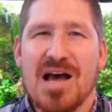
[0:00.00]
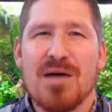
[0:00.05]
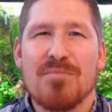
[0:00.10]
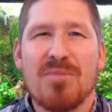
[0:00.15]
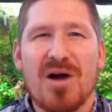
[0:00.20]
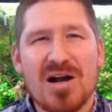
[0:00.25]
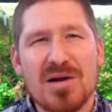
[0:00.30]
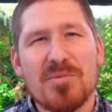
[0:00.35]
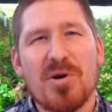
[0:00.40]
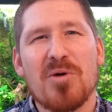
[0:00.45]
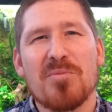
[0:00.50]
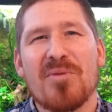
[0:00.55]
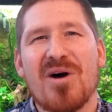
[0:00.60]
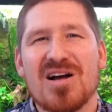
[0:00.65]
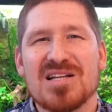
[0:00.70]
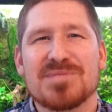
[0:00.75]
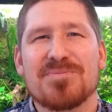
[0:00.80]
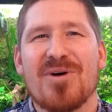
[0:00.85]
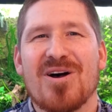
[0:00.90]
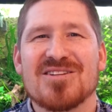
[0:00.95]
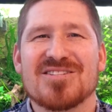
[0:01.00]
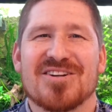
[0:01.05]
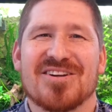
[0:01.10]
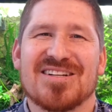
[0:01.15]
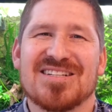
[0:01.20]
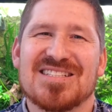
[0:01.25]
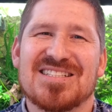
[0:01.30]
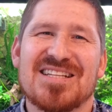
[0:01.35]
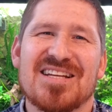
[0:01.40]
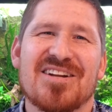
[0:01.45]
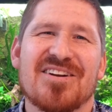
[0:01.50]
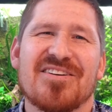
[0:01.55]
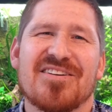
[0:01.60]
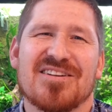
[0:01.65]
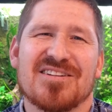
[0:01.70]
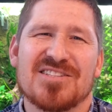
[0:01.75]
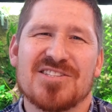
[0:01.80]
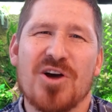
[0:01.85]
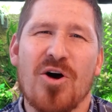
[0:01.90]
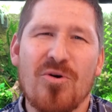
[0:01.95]
Marimo Moss Balls are considered a
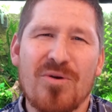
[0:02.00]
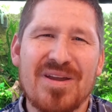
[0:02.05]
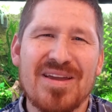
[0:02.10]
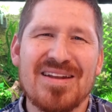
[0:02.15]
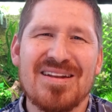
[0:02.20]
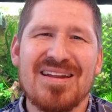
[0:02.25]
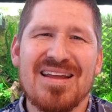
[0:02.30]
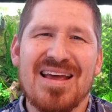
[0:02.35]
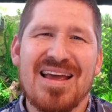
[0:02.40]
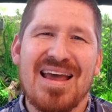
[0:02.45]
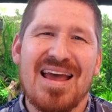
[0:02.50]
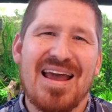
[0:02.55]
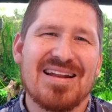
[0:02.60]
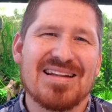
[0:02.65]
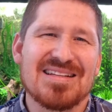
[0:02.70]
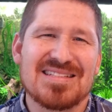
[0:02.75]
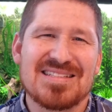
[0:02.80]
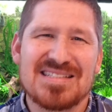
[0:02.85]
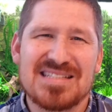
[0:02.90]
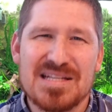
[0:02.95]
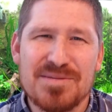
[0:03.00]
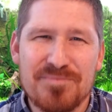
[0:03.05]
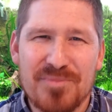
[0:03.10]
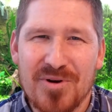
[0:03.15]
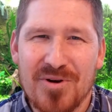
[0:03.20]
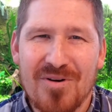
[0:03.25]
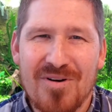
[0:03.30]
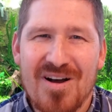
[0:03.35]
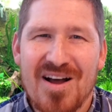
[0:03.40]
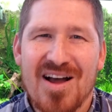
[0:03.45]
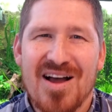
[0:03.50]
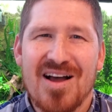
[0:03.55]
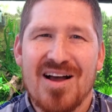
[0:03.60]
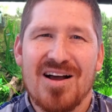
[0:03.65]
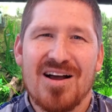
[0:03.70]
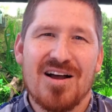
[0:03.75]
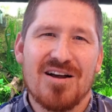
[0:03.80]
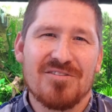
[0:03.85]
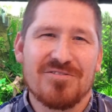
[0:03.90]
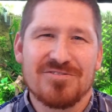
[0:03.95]
token and a symbol
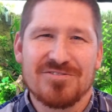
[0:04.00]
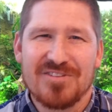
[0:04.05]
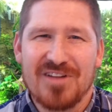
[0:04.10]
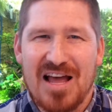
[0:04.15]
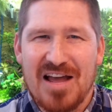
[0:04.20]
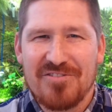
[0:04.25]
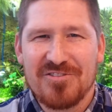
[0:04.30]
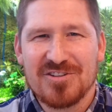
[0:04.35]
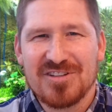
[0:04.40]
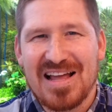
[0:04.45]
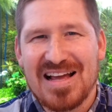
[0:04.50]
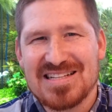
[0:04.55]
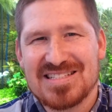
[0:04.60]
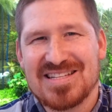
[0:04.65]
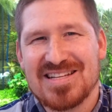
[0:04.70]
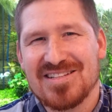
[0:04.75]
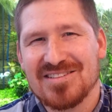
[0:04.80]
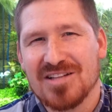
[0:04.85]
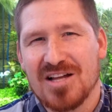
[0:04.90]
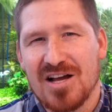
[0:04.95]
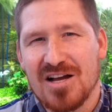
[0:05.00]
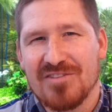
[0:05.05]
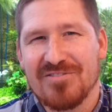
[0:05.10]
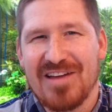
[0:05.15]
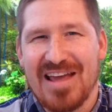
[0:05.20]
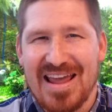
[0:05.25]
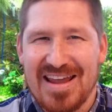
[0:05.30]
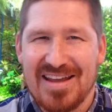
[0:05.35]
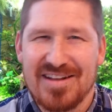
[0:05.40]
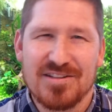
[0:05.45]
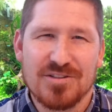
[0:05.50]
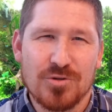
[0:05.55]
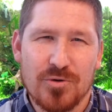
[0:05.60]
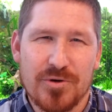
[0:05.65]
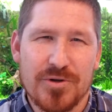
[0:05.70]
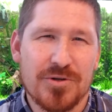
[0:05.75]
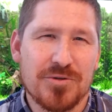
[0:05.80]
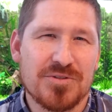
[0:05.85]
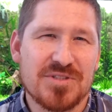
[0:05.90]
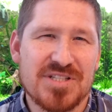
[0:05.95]
of everlasting love and
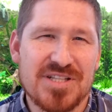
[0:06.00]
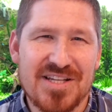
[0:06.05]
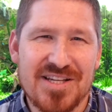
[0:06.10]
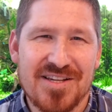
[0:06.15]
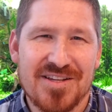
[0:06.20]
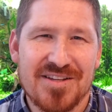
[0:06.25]
loyalty.